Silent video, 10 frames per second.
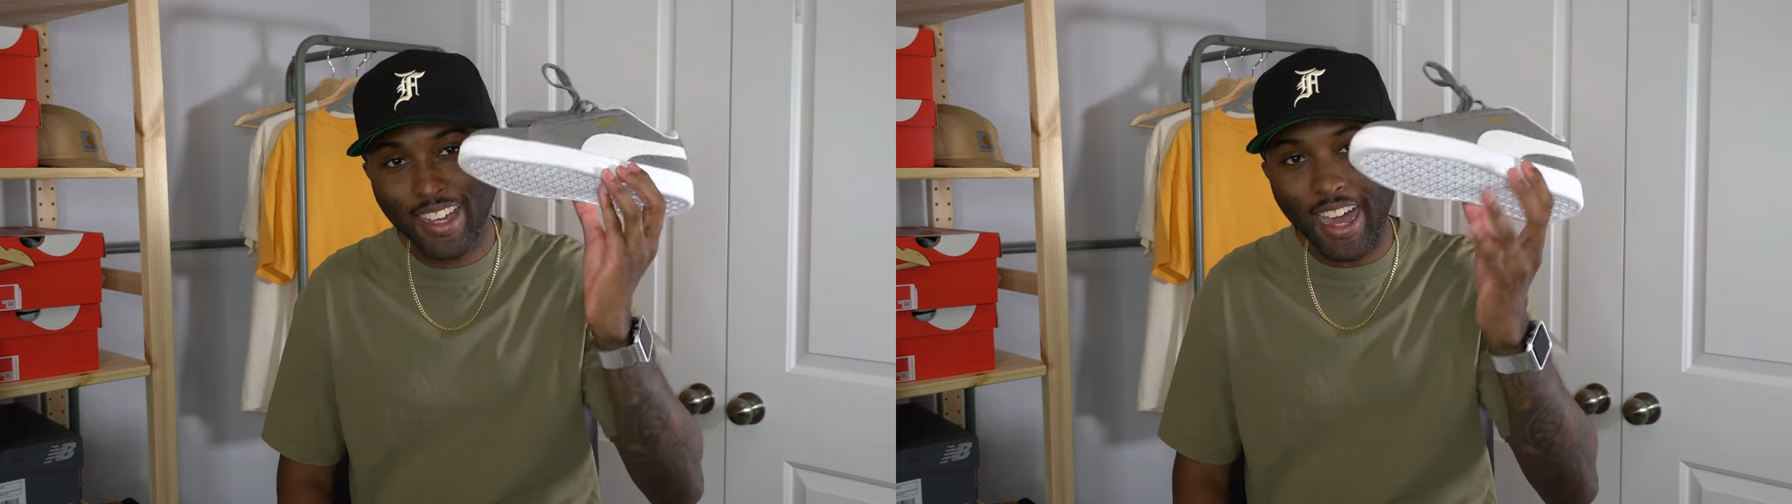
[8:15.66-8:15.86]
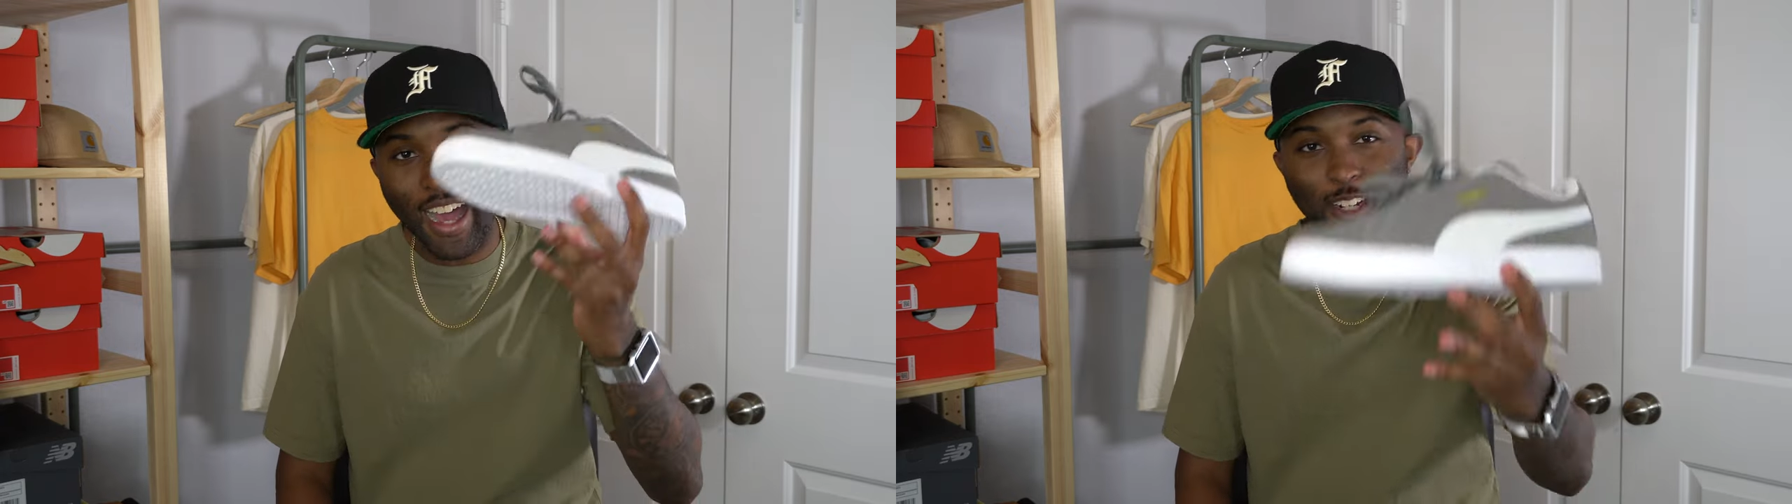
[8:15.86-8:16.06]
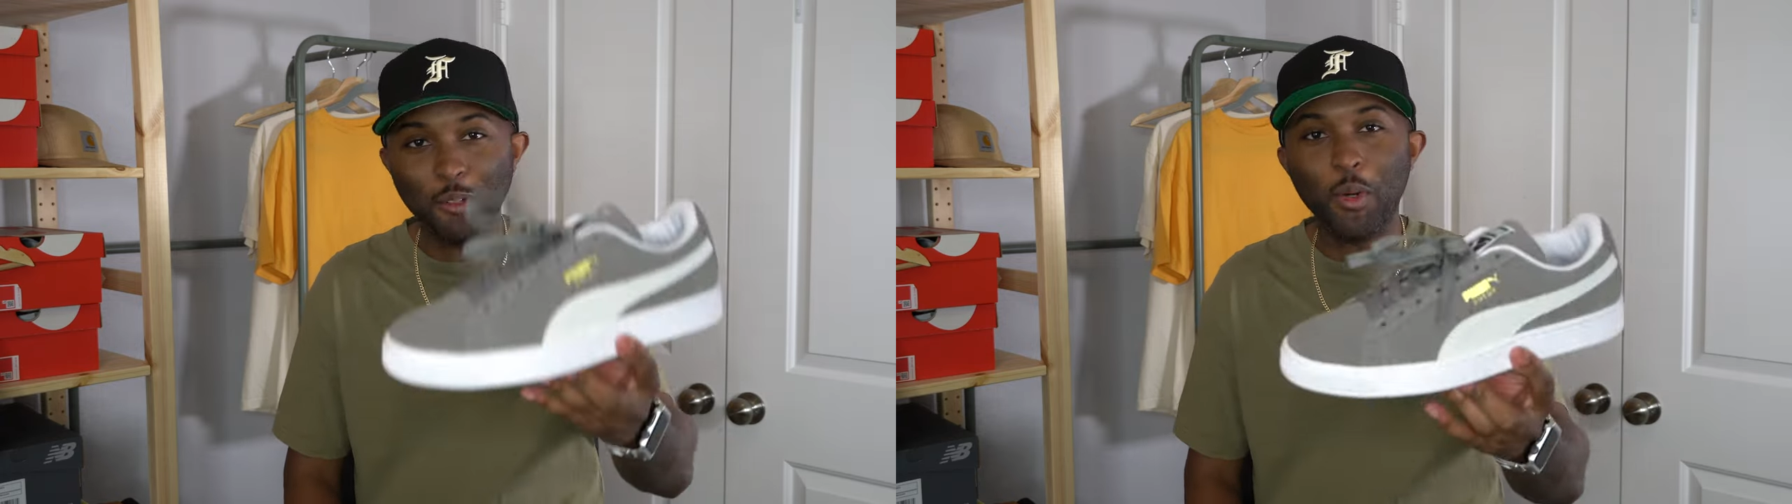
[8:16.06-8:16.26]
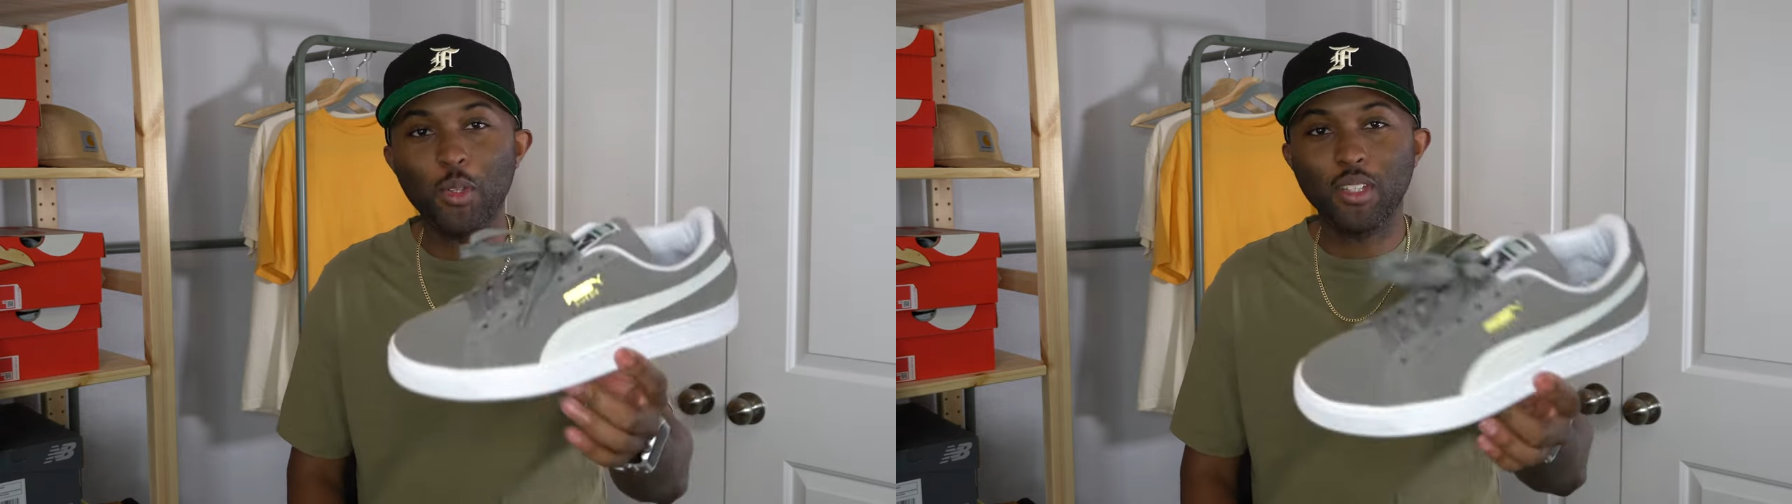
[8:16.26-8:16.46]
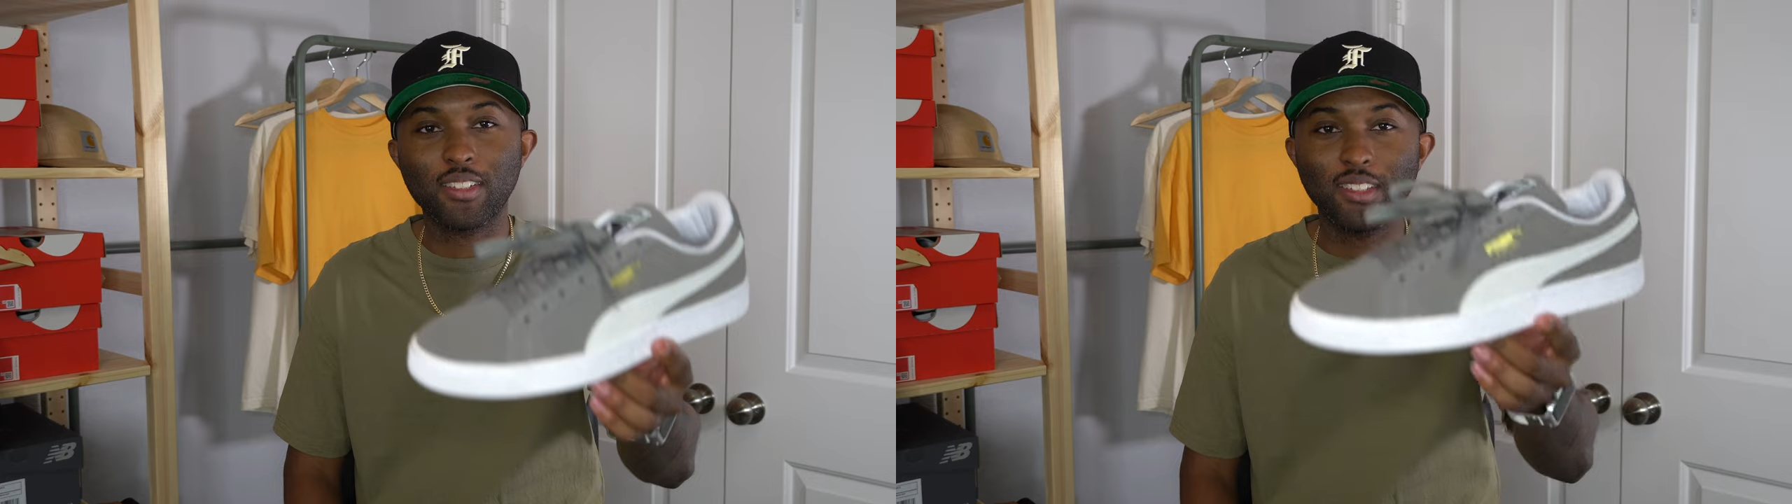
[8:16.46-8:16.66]
item
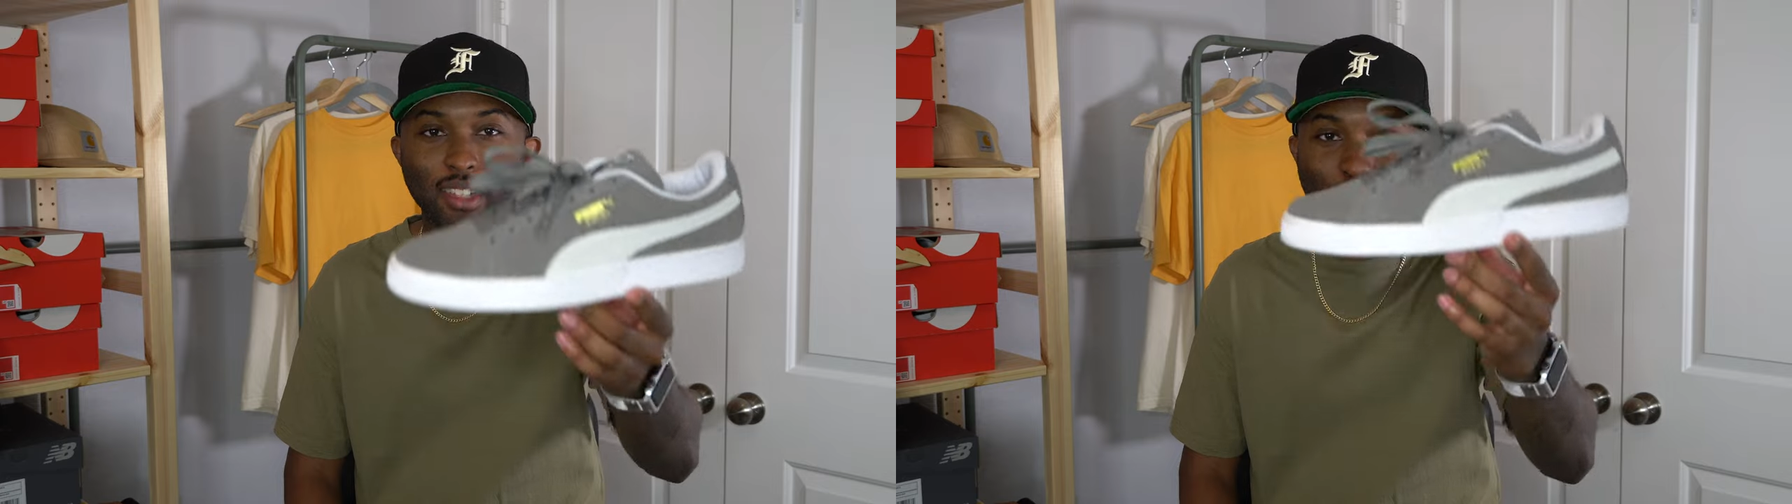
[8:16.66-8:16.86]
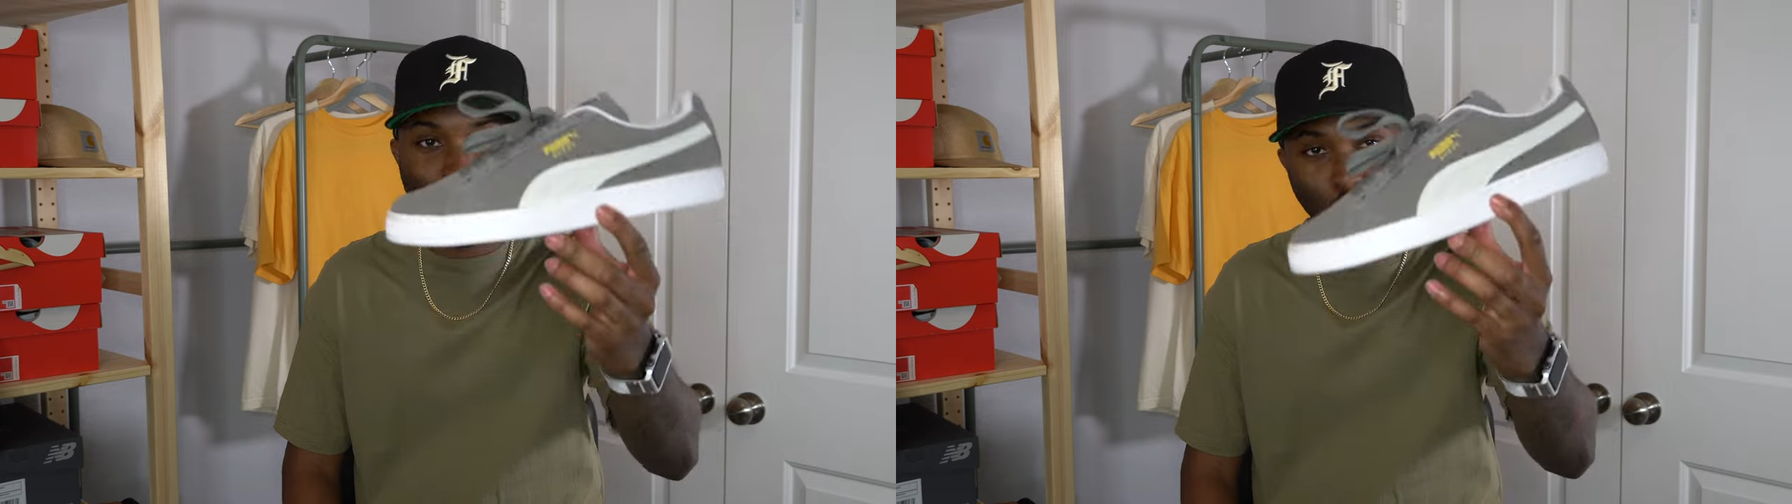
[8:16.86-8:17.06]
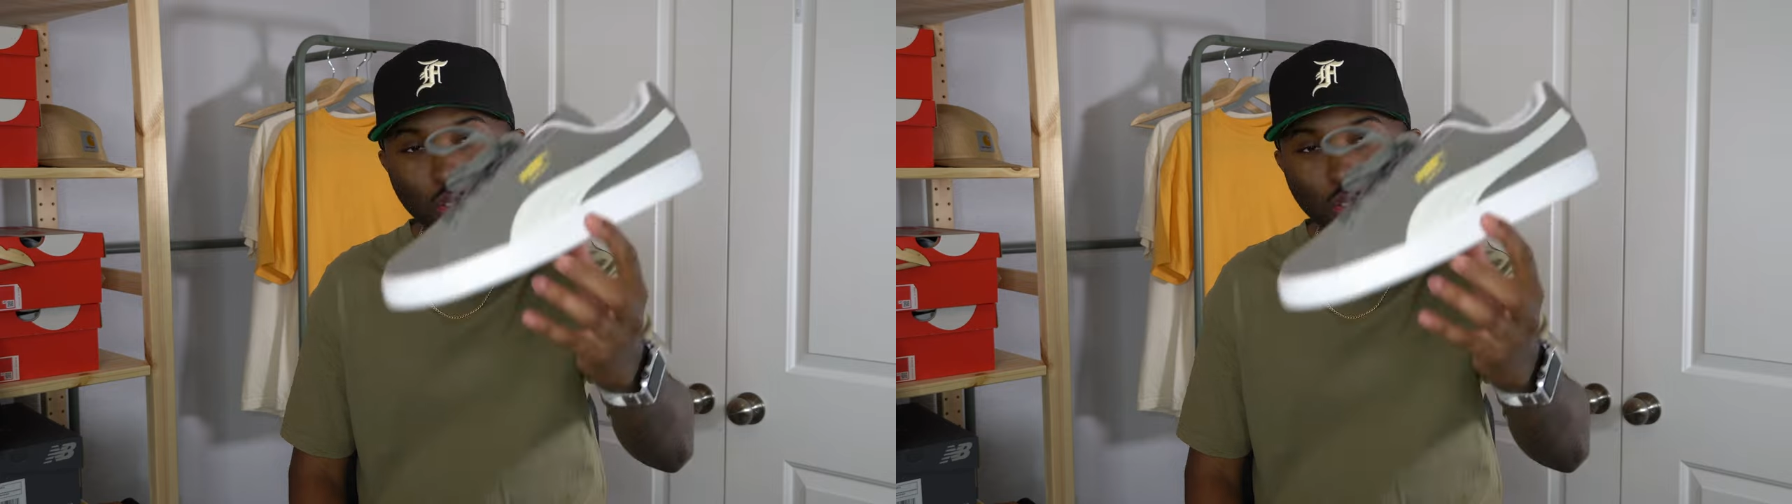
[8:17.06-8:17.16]
on this list for